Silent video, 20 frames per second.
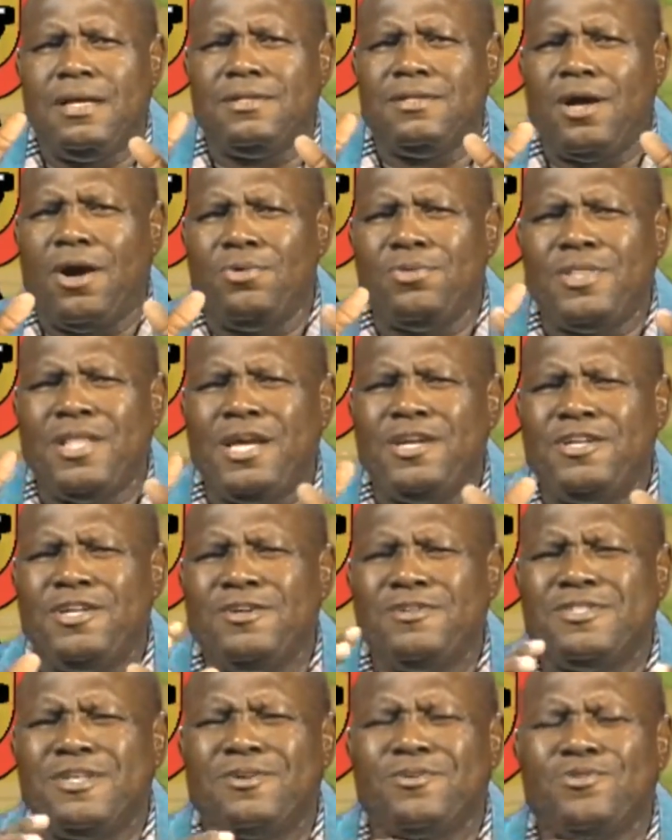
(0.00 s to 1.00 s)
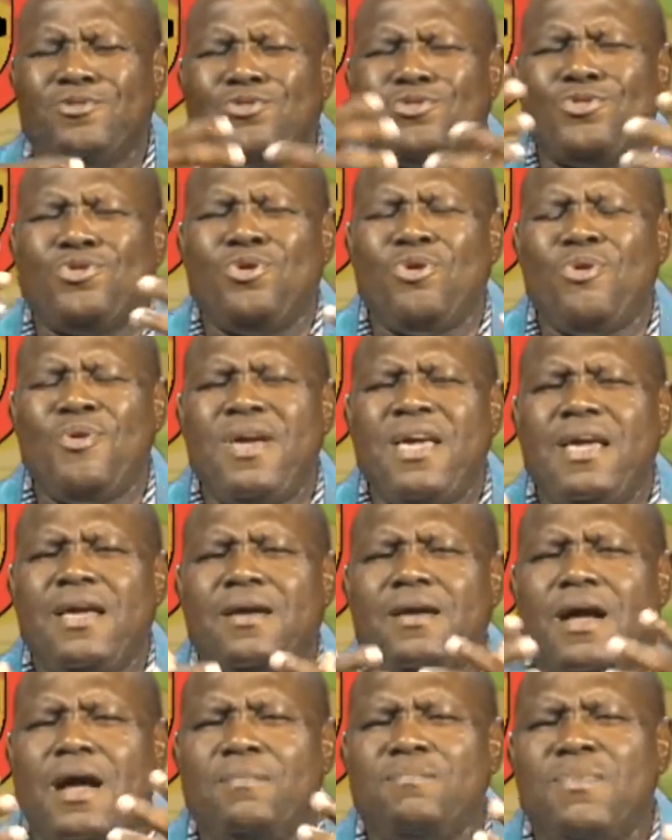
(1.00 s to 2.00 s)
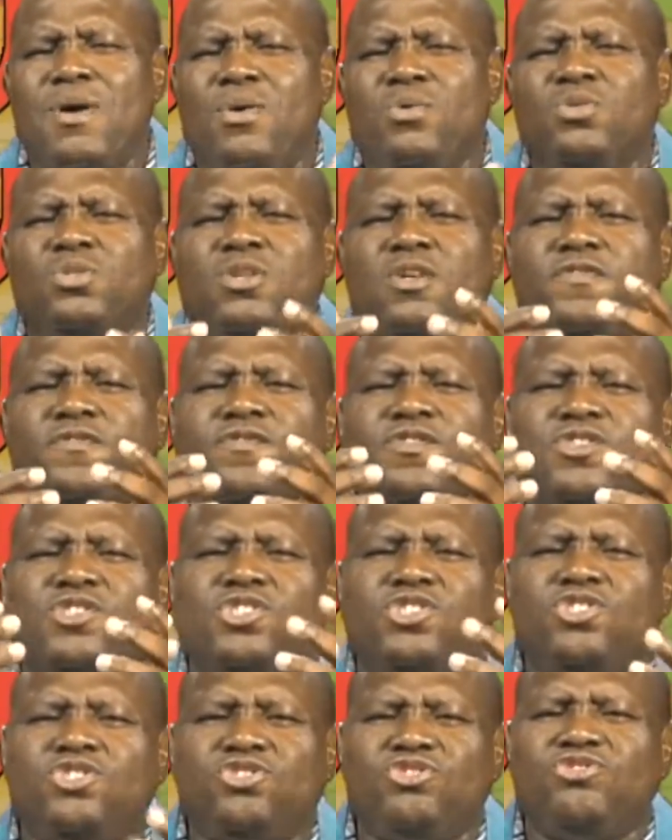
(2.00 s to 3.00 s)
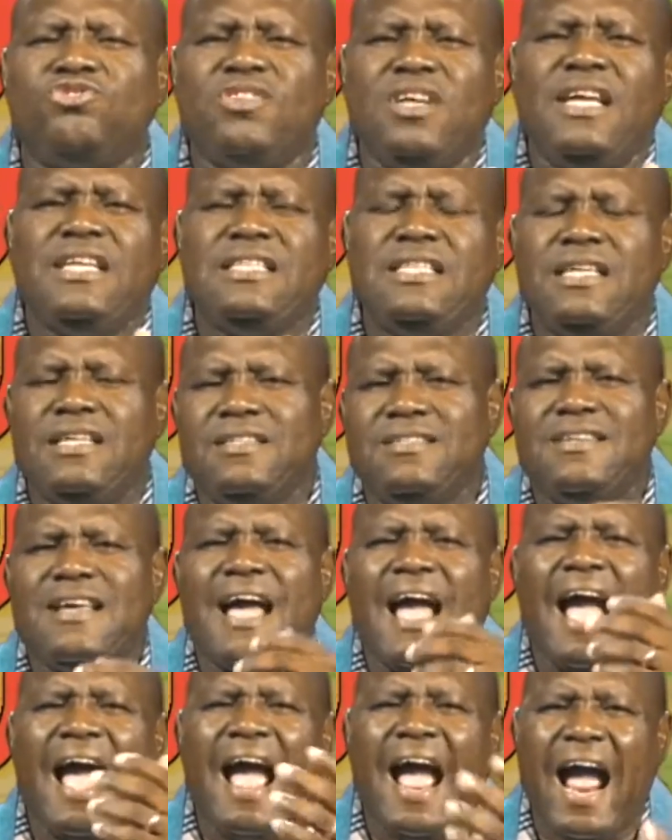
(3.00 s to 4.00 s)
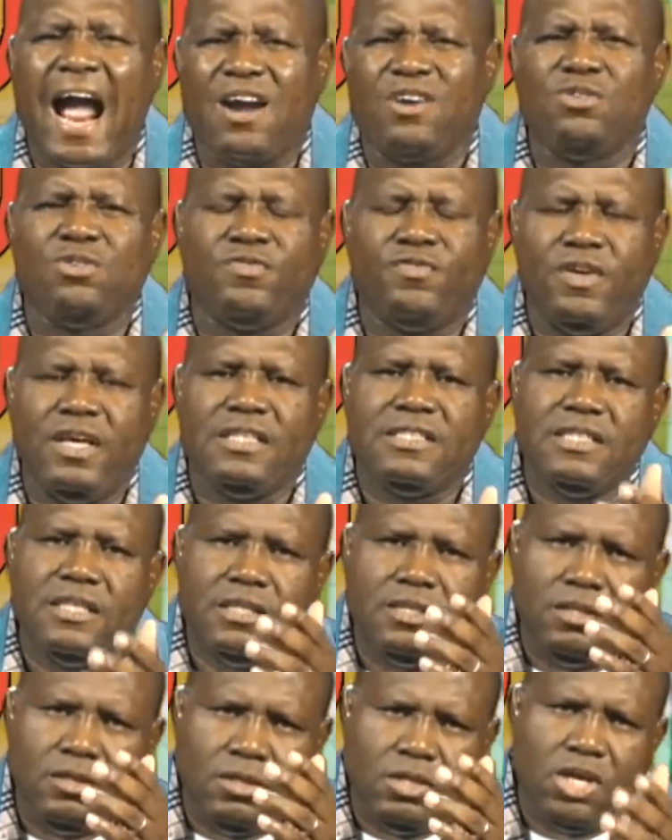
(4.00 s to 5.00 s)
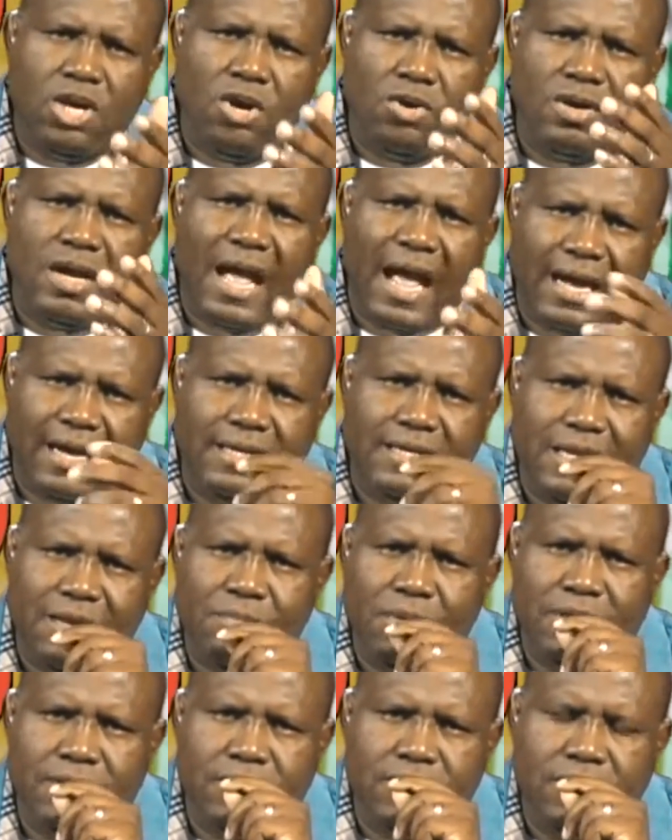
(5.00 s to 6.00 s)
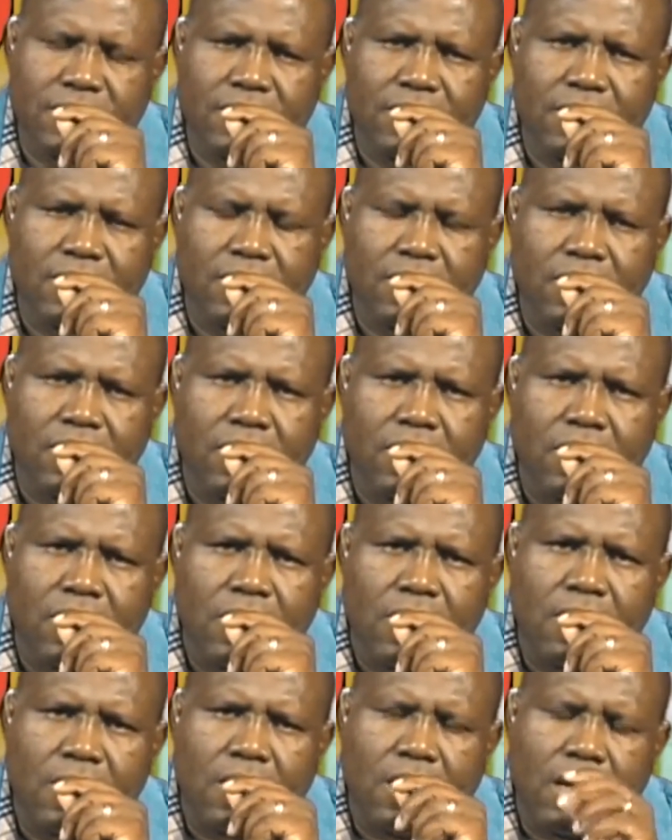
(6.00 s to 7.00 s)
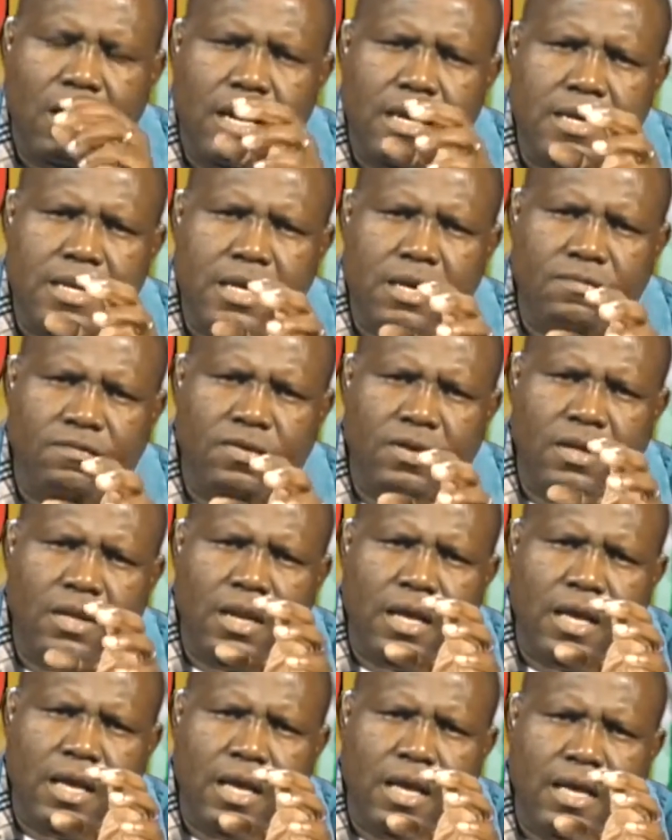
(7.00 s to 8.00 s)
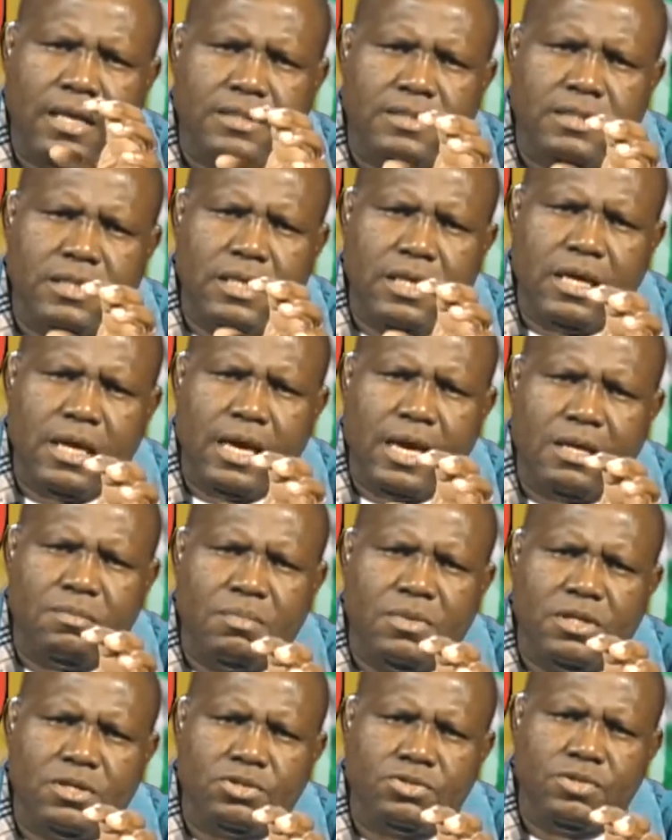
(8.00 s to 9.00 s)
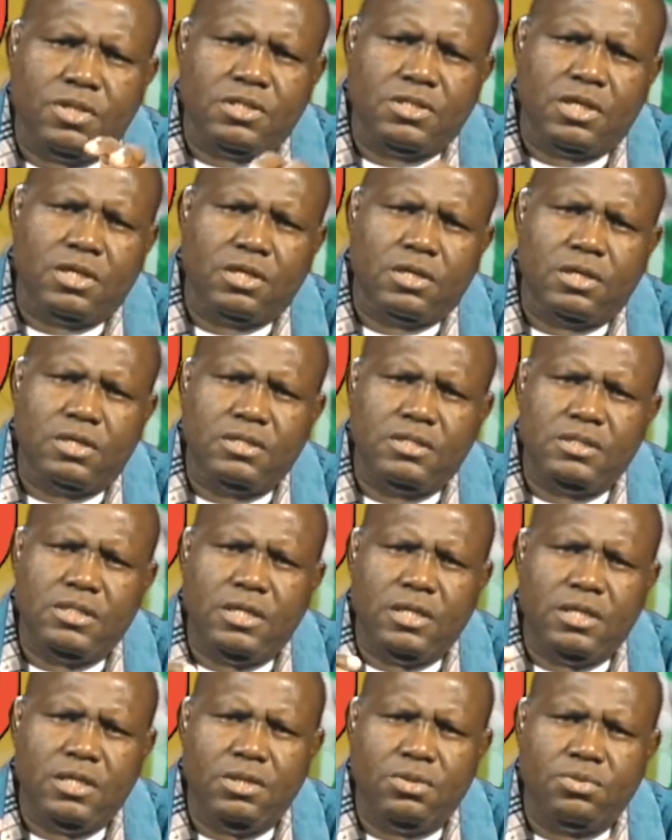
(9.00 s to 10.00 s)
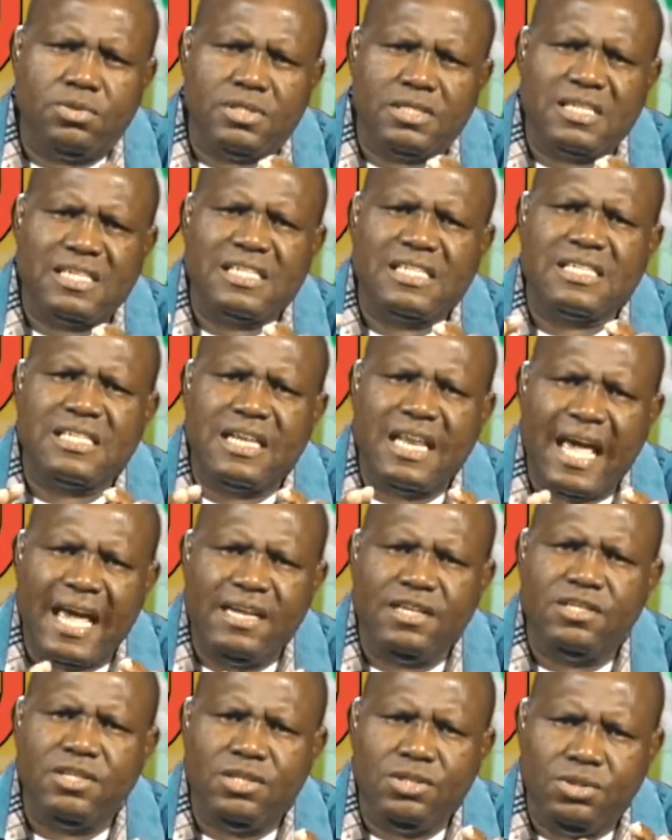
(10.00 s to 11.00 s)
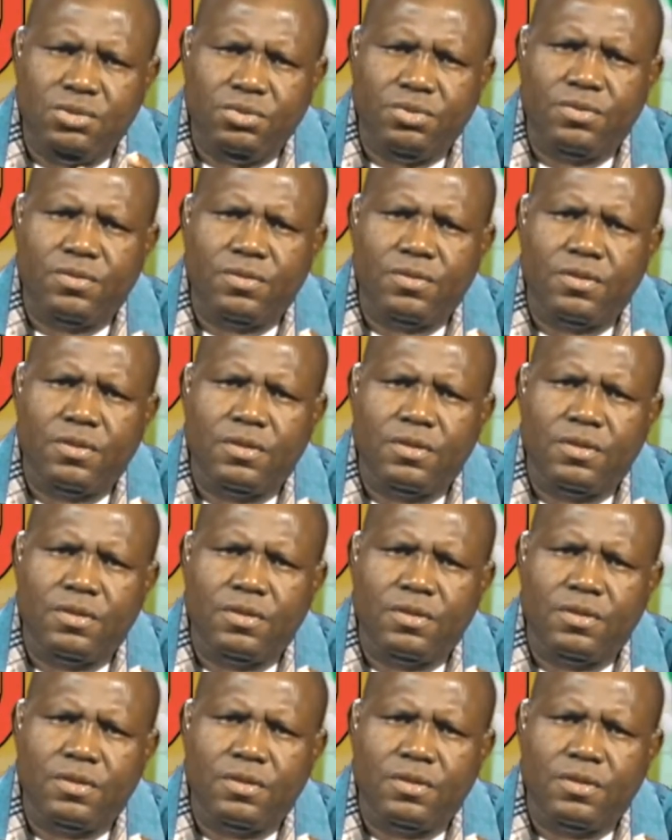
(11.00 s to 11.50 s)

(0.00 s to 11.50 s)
Out there's a growing amount of frustrated, aggravated young academics. And even as the administration continues to slight the youth,